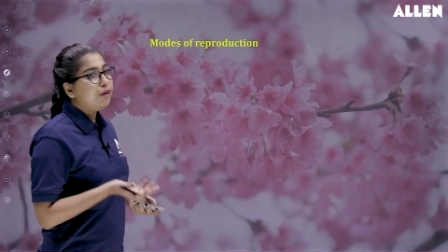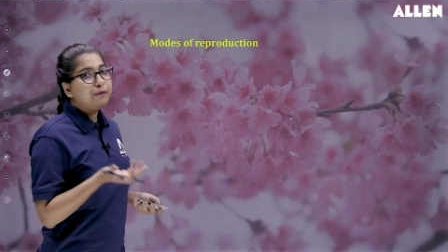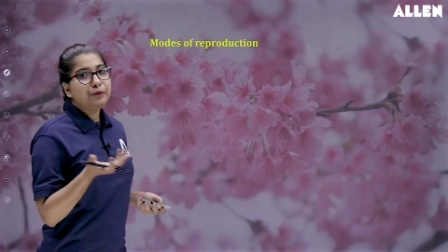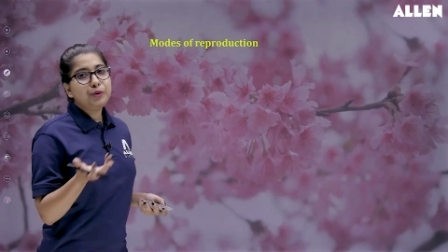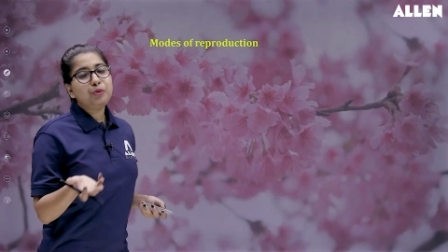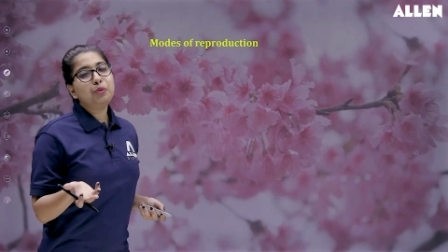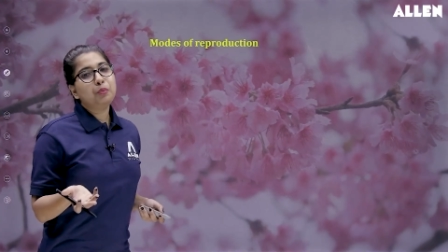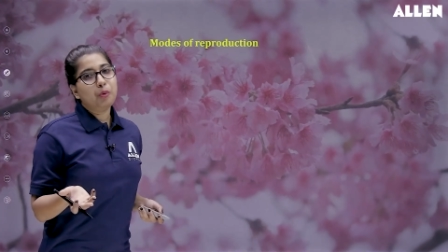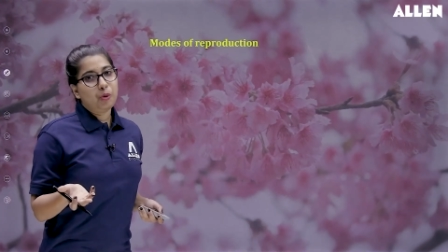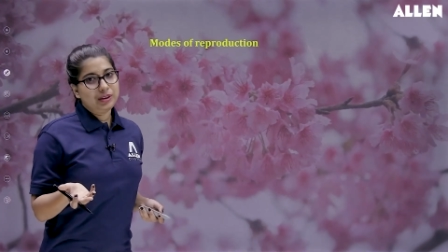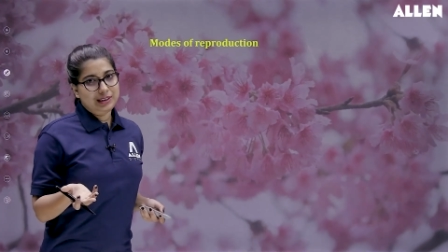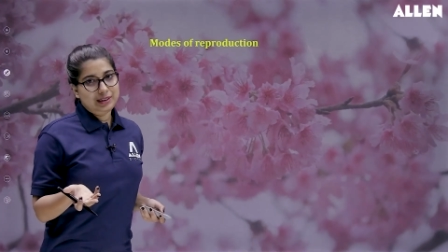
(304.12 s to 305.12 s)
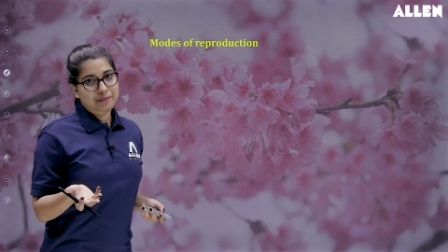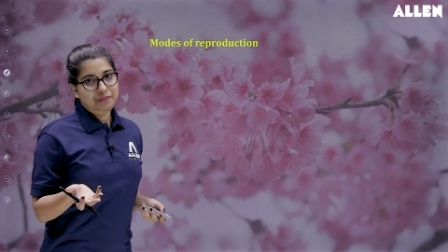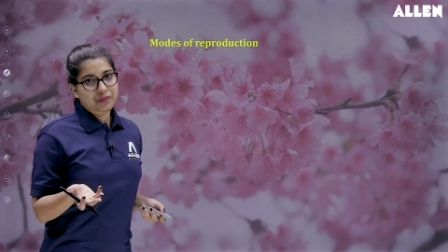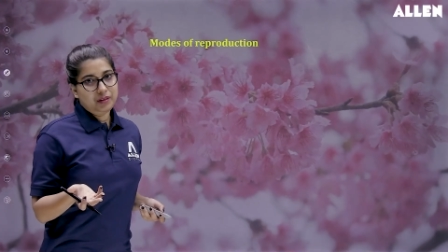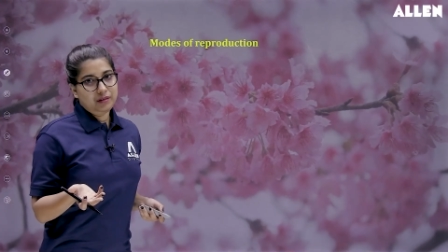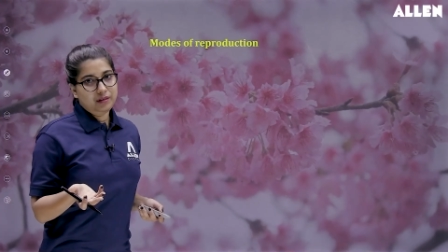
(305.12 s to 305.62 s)
of two modes.
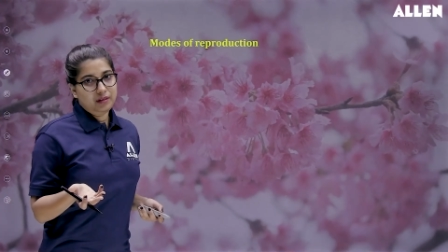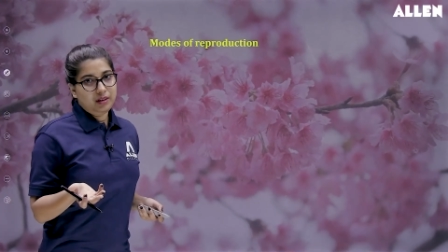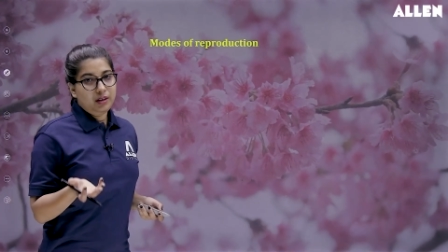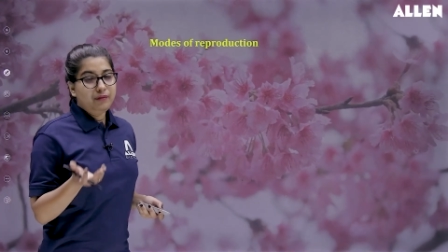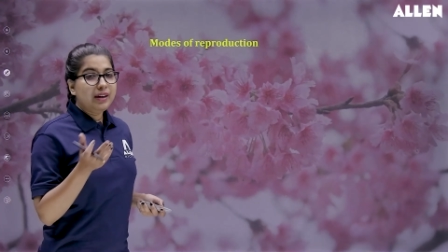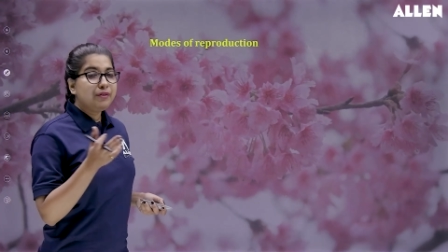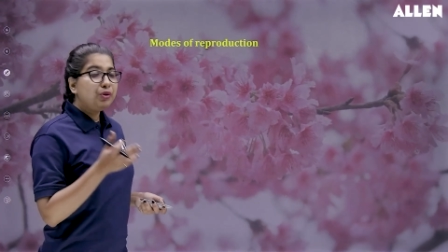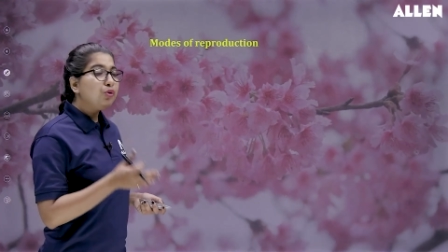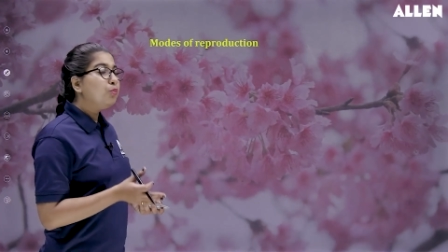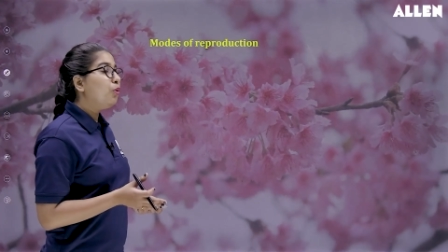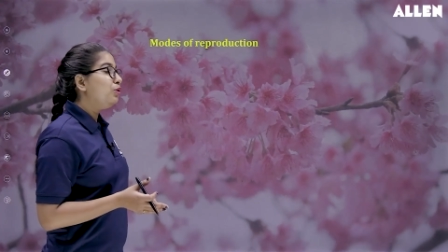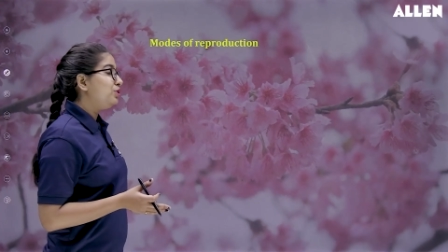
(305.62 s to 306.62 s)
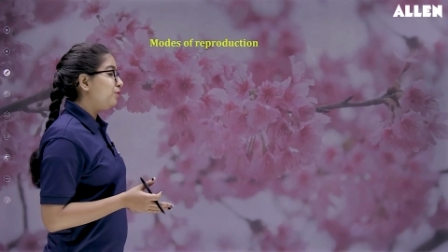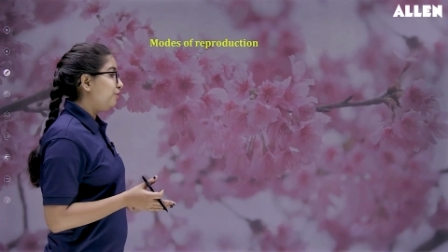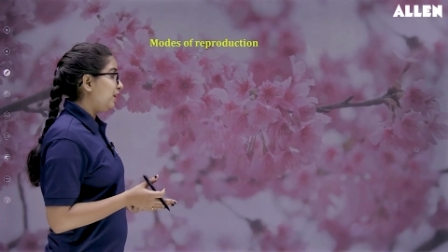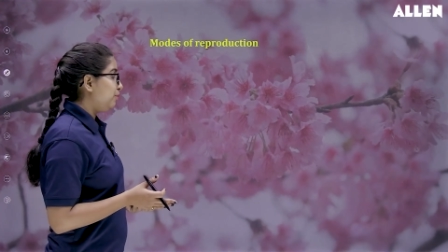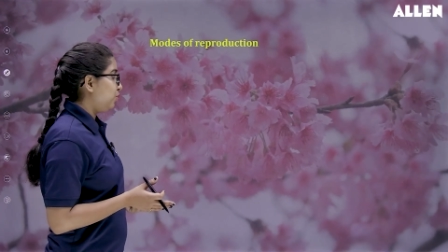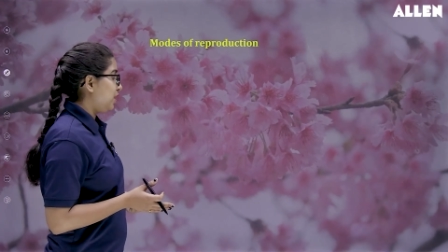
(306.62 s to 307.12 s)
We have two modes of
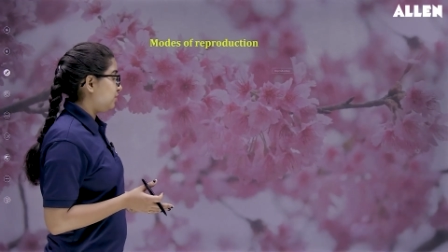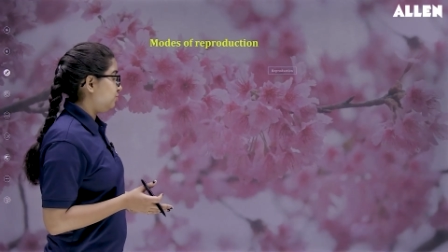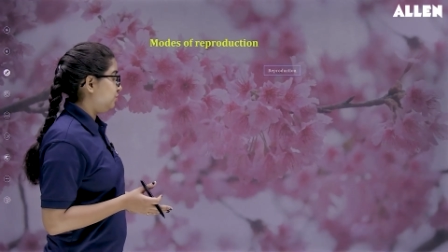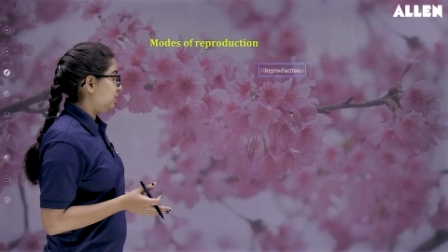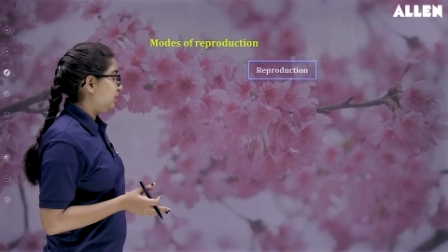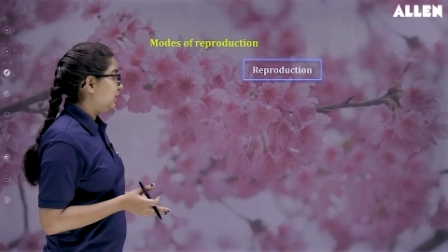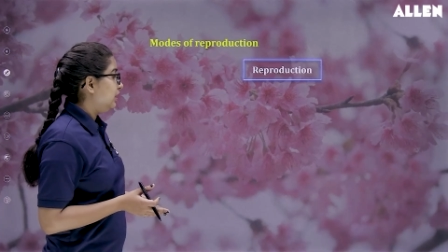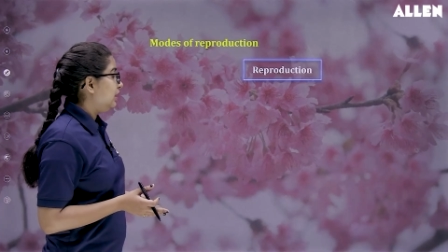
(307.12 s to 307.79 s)
reproduction.